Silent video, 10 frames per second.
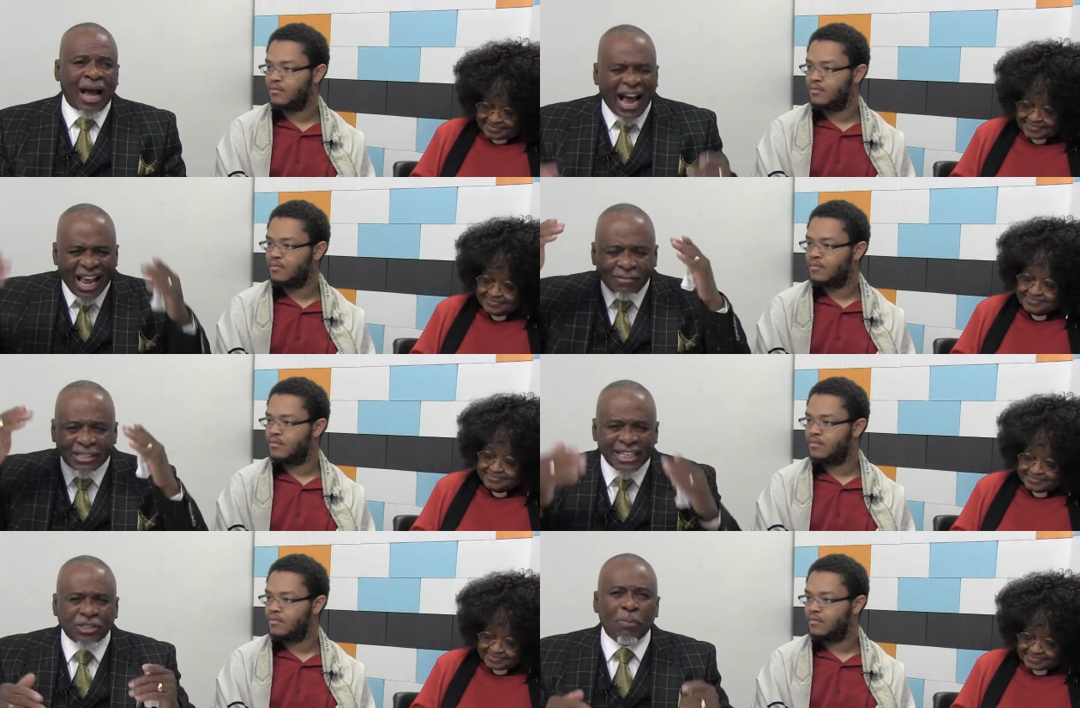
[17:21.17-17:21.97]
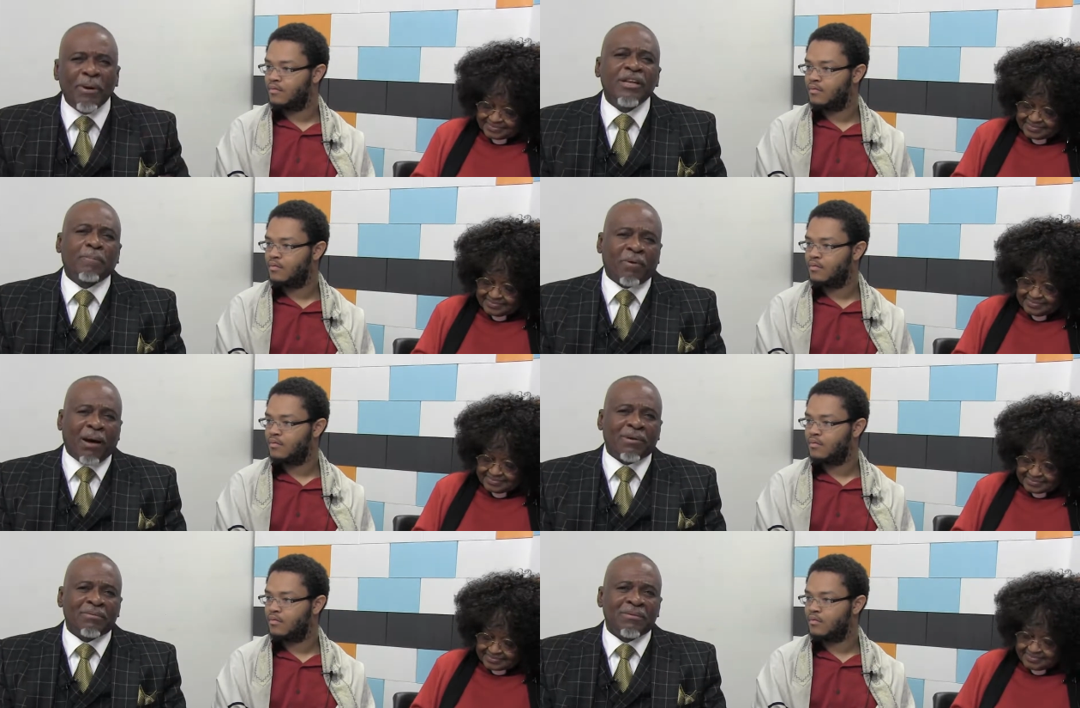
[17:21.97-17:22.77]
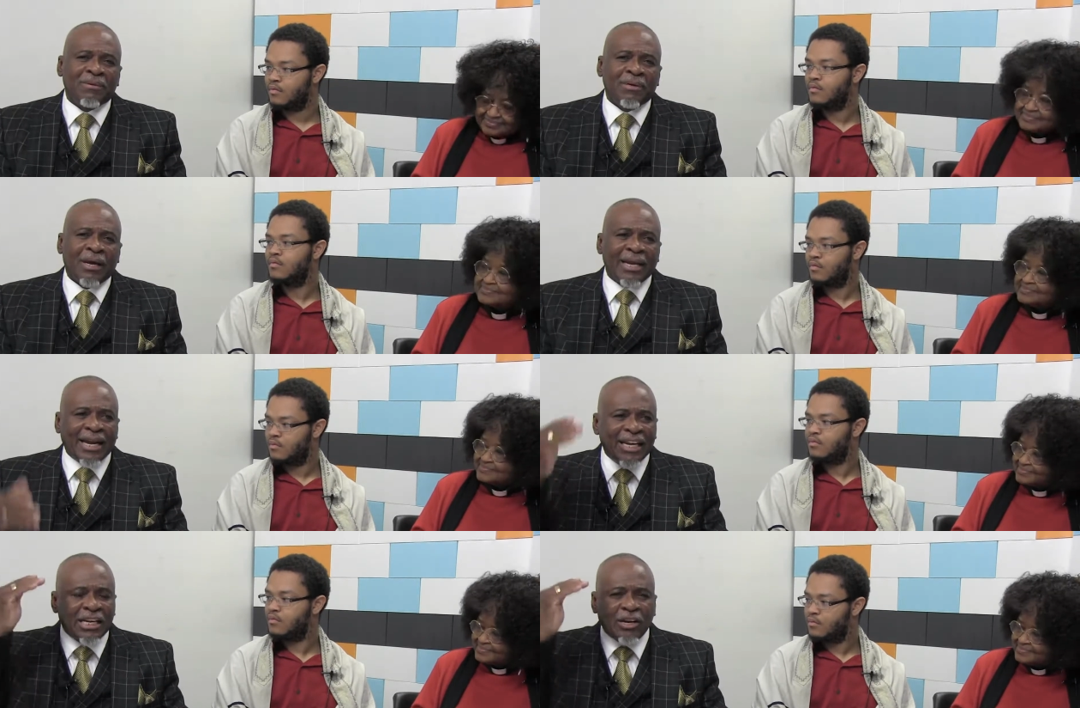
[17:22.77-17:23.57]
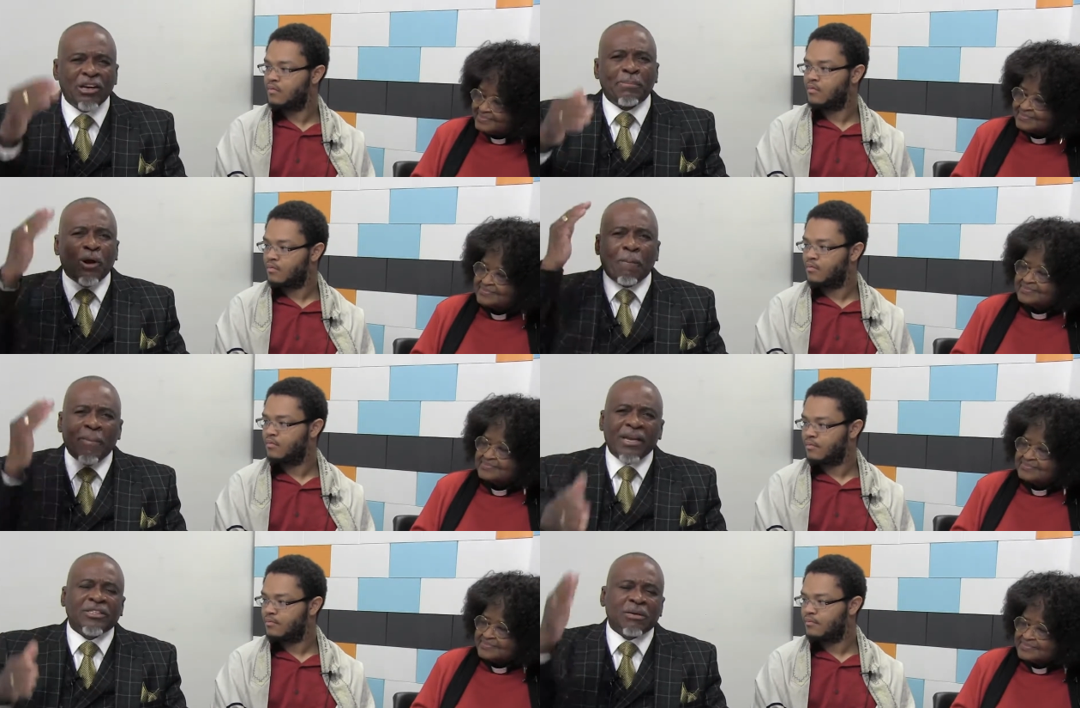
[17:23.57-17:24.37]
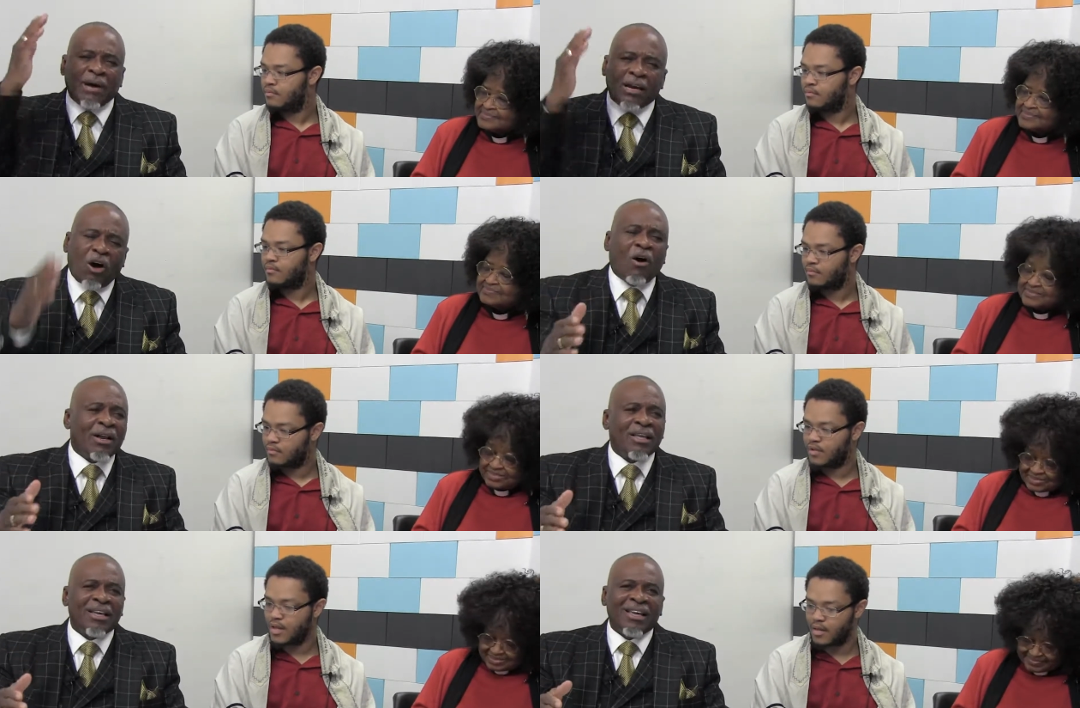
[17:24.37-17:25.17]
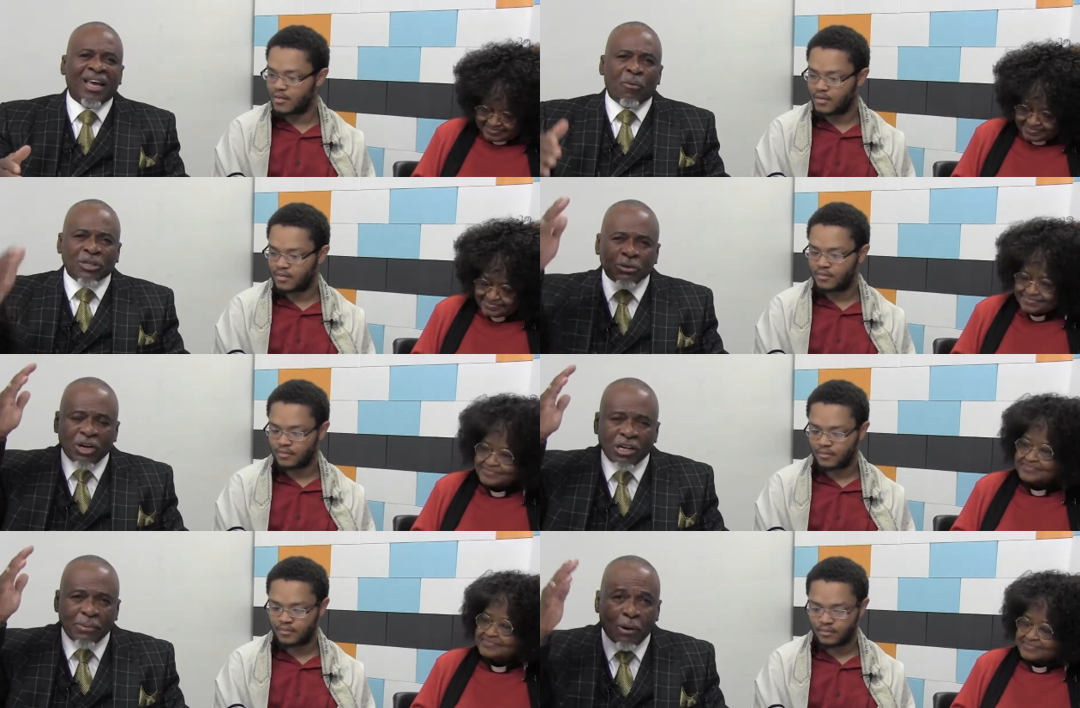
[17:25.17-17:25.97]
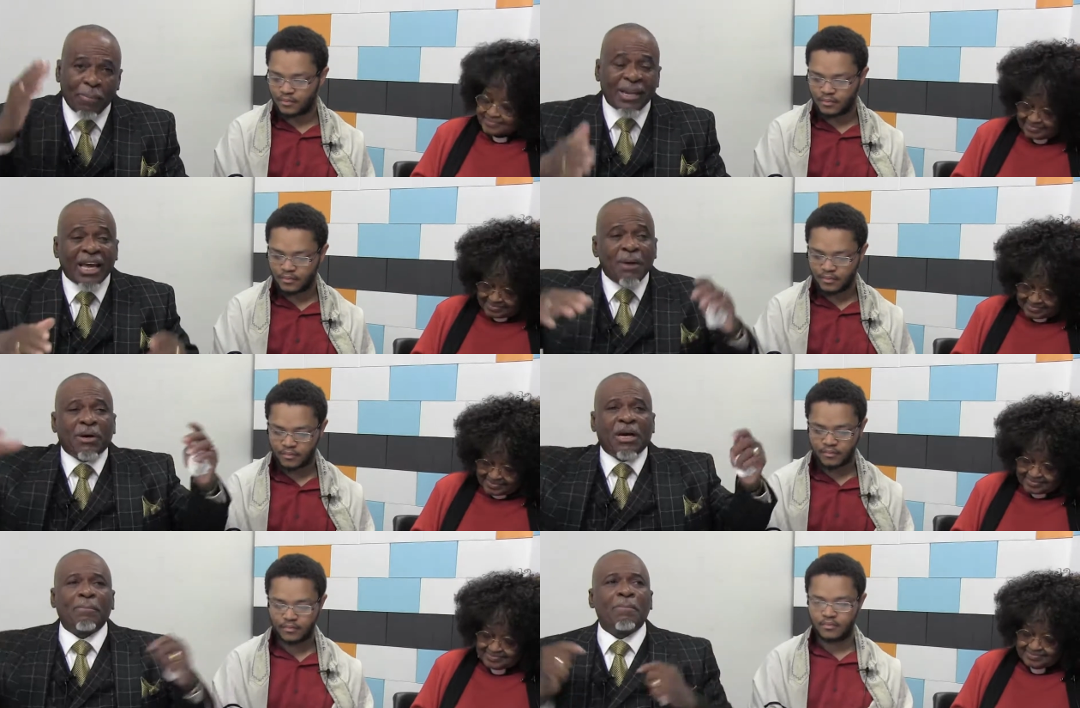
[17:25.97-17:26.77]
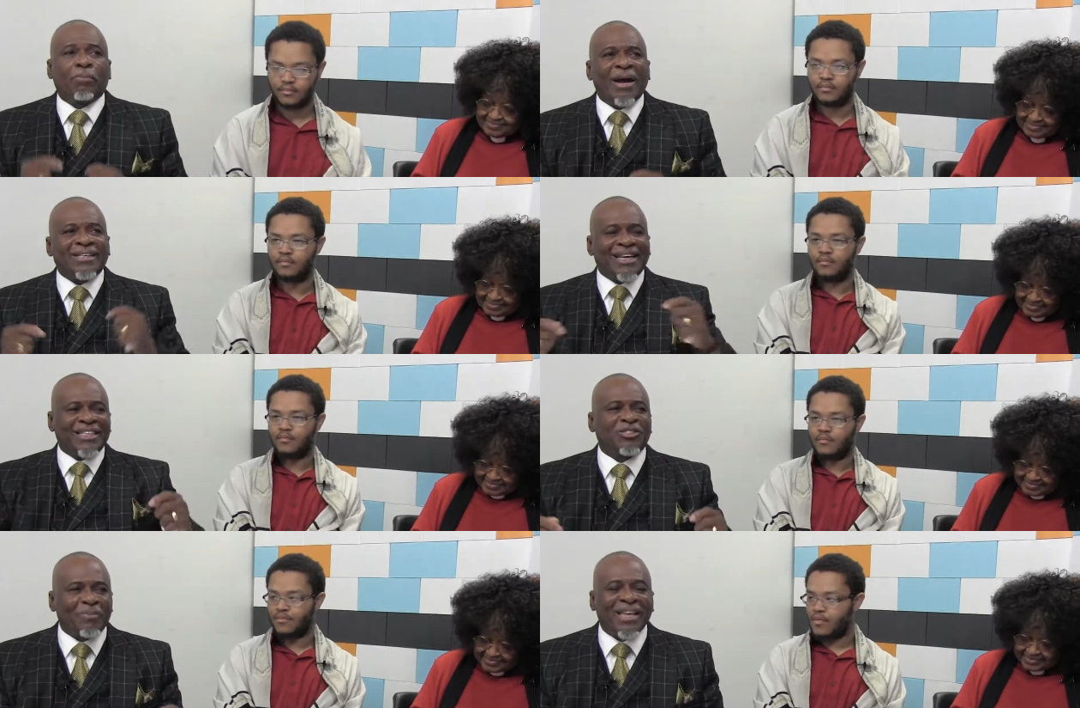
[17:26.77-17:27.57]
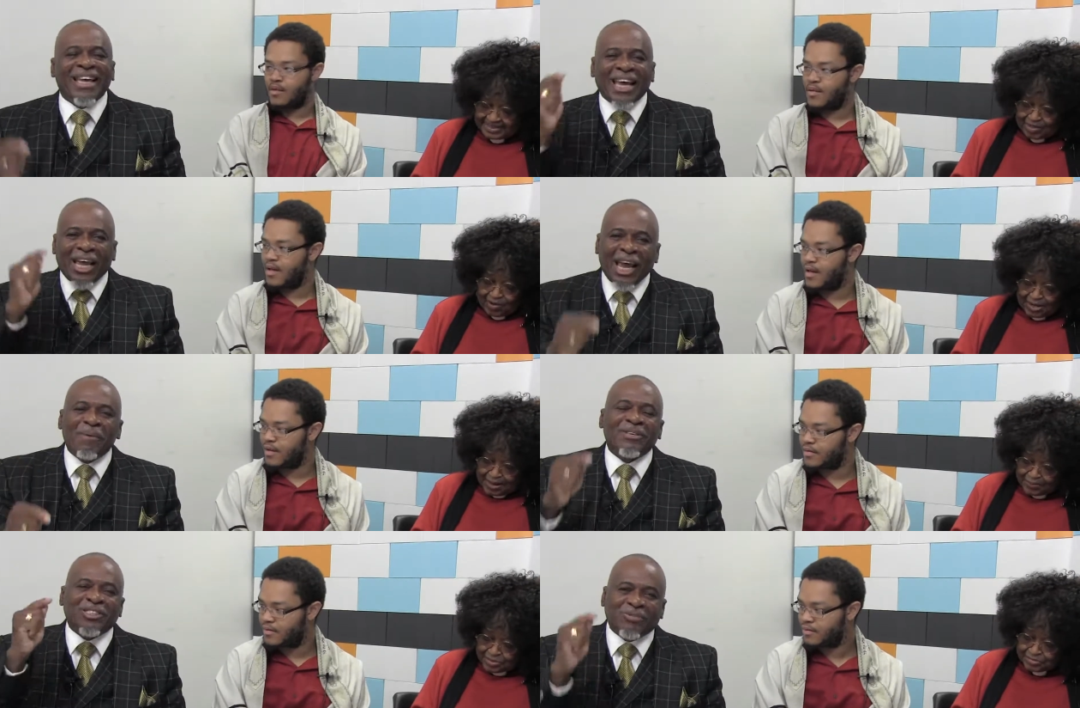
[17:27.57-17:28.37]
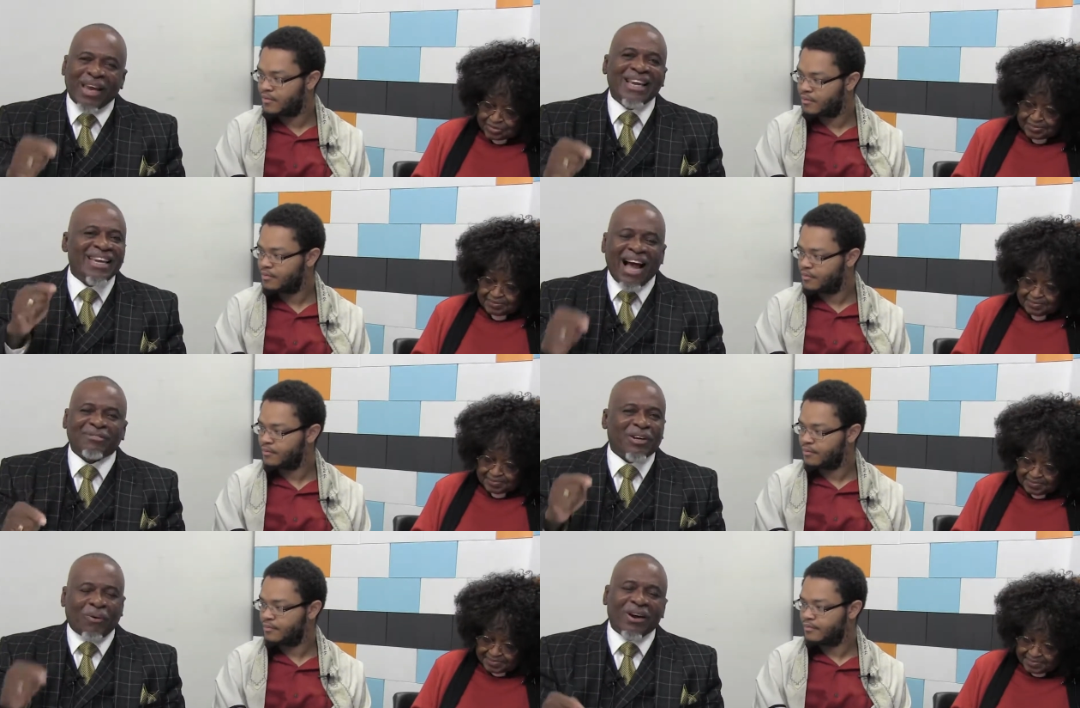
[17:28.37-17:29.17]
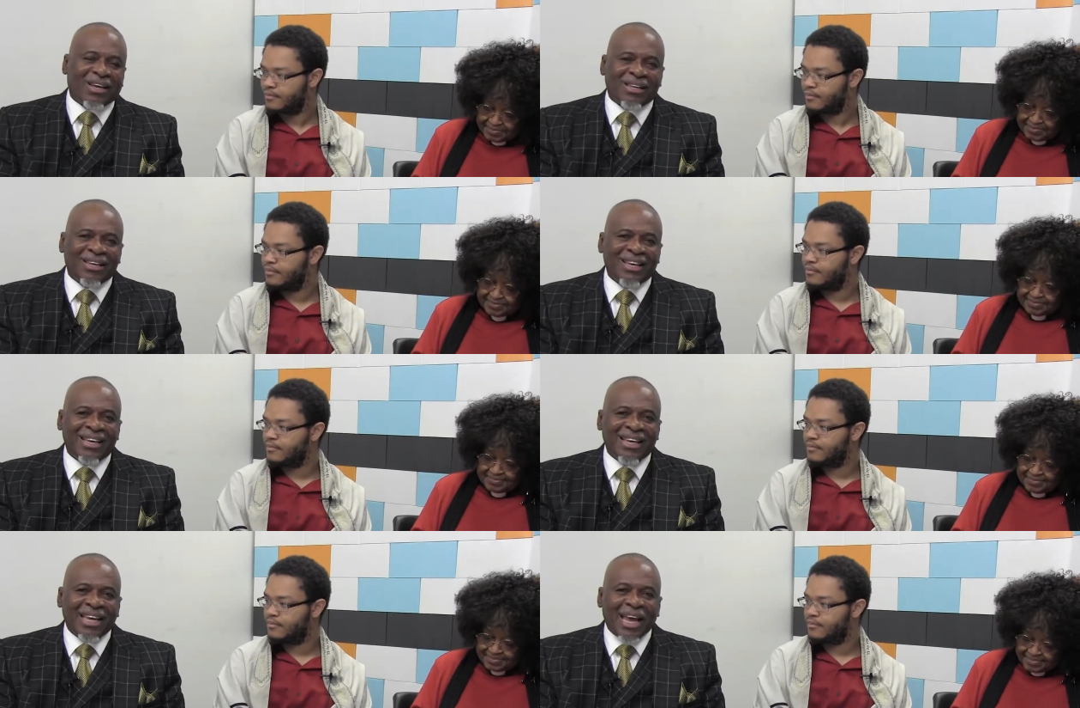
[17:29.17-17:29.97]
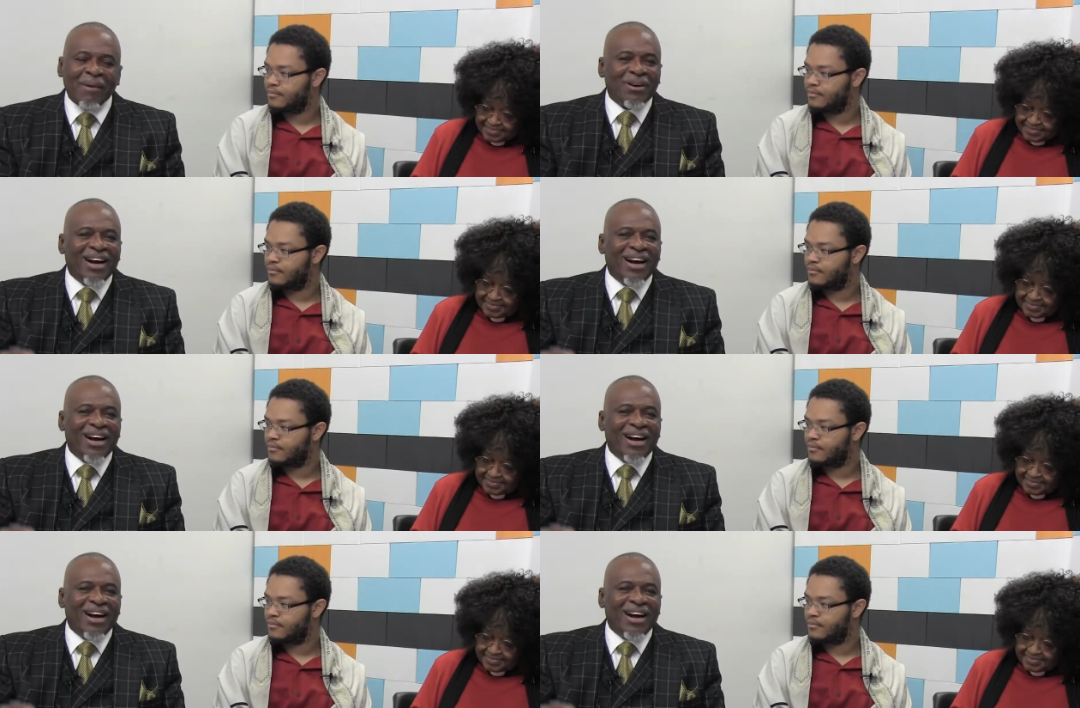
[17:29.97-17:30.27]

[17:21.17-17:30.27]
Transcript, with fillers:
Speaker 1: I have a disobedient problem. And I need to learn to be obedient to my Lord. Yes. And once you learn to be obedient, He will come and break that disobedience. Lord, he will straighten out the crooked. He would